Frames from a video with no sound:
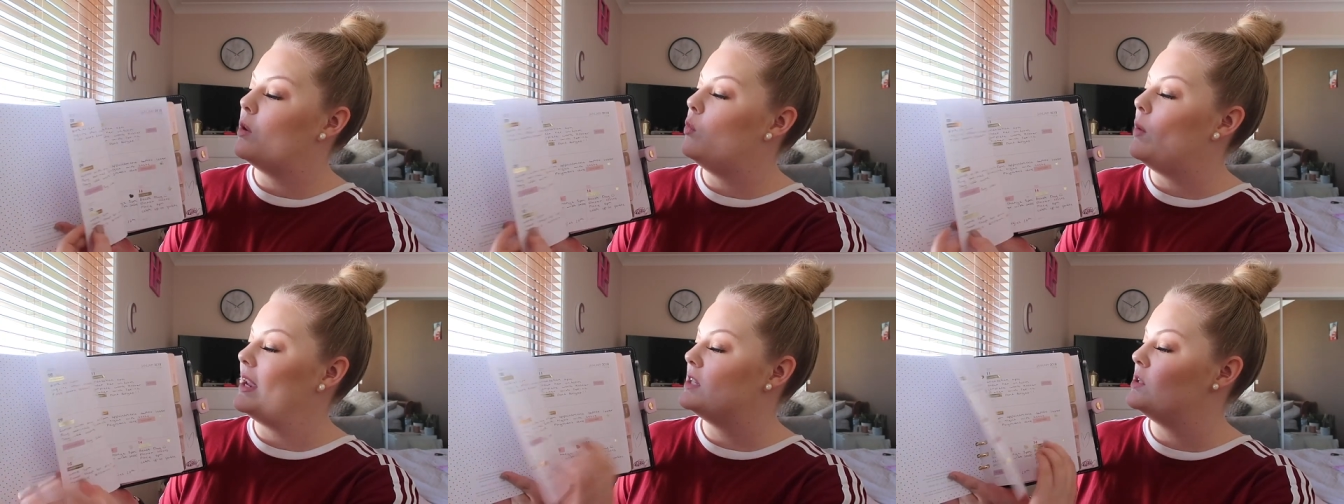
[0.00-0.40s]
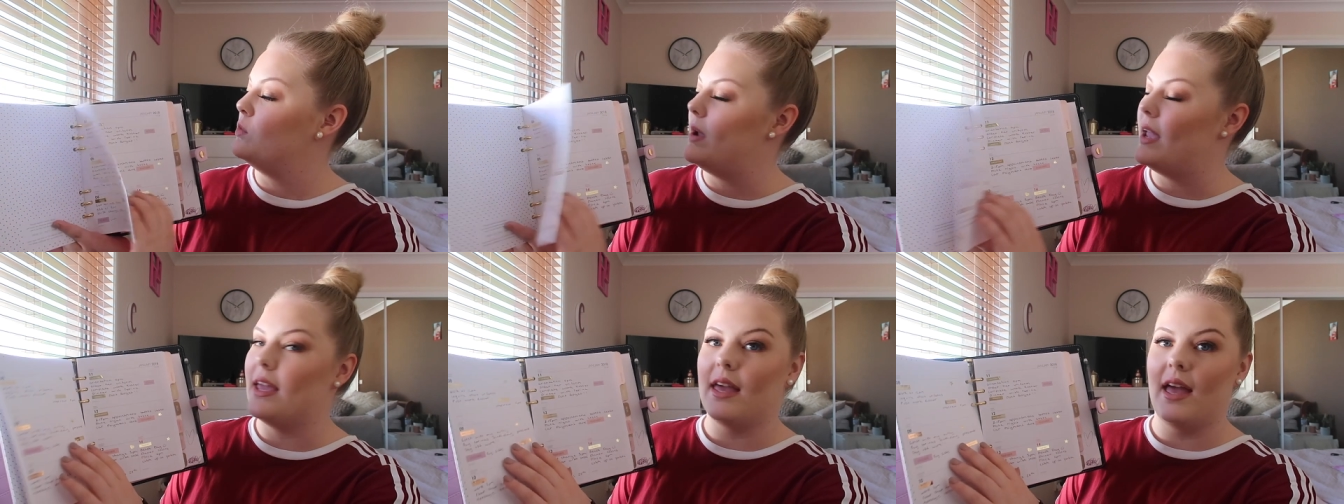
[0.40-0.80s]
week to
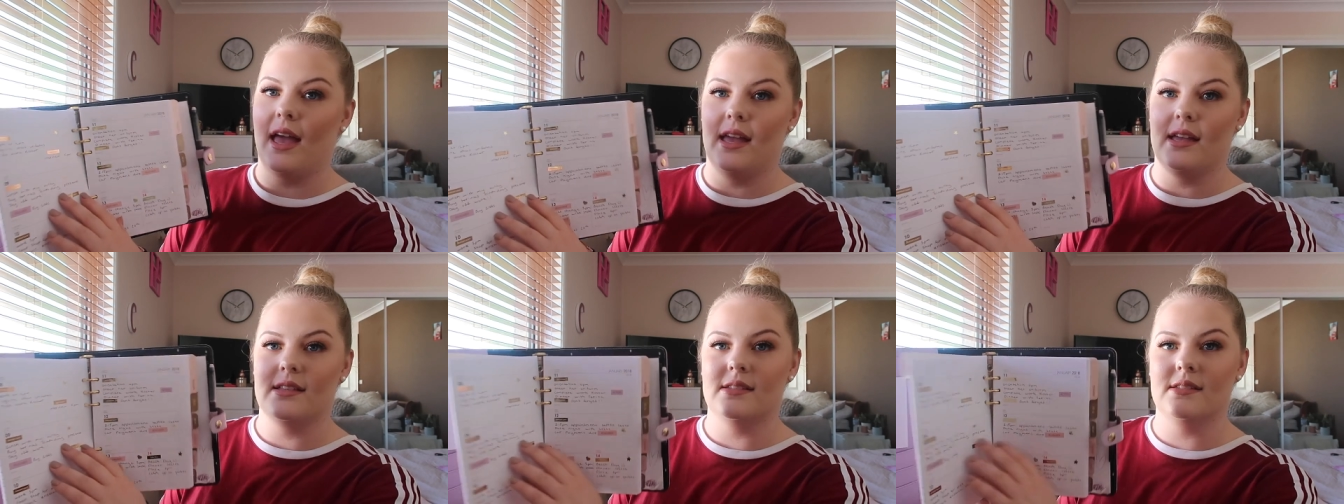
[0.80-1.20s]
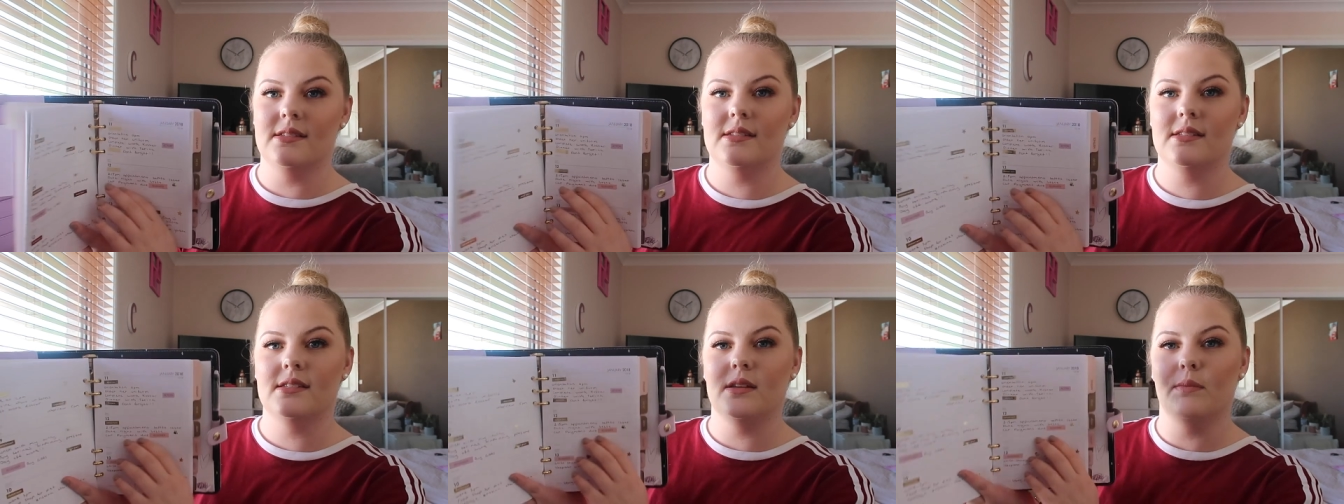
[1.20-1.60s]
week
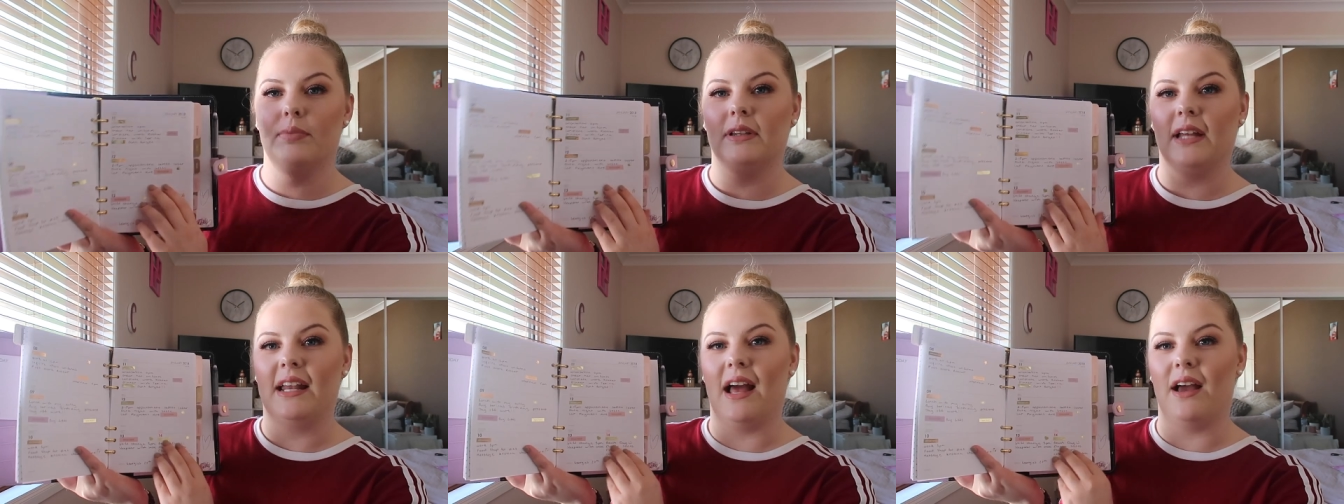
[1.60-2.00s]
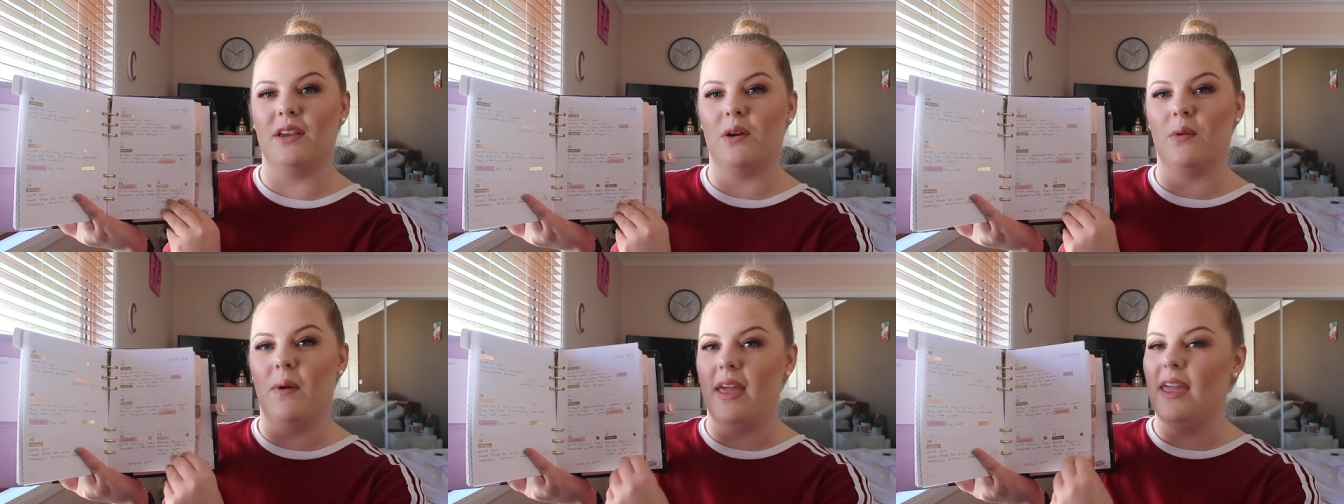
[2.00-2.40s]
and plan
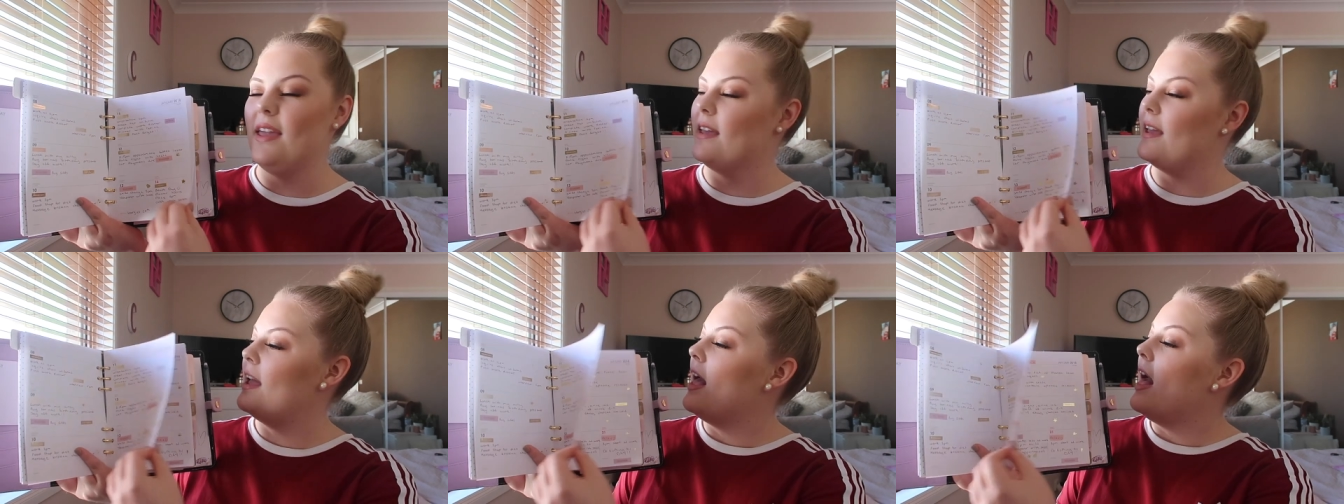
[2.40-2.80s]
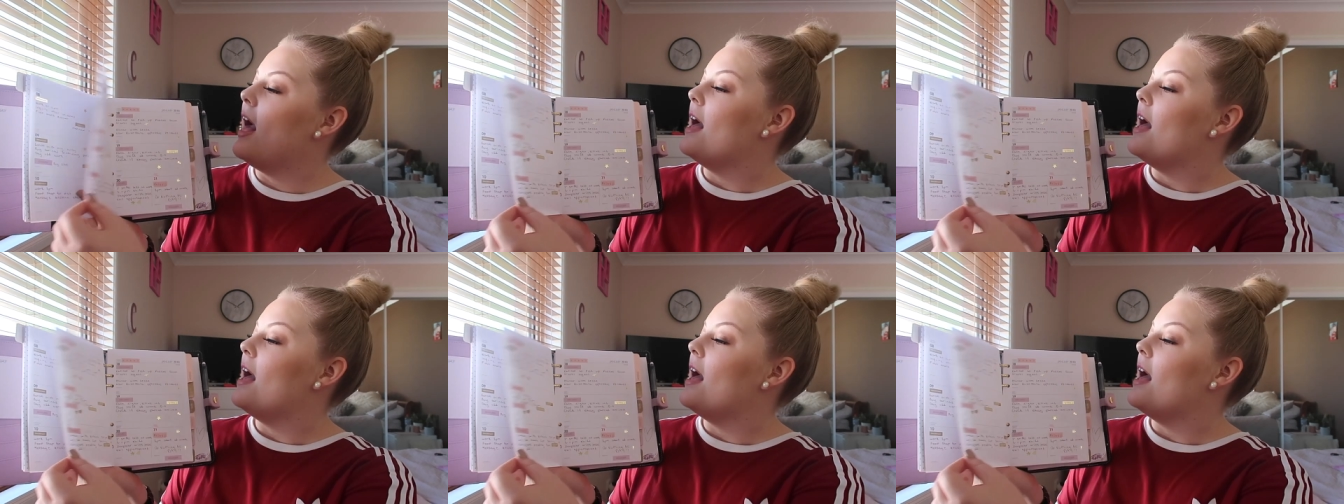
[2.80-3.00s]
out your week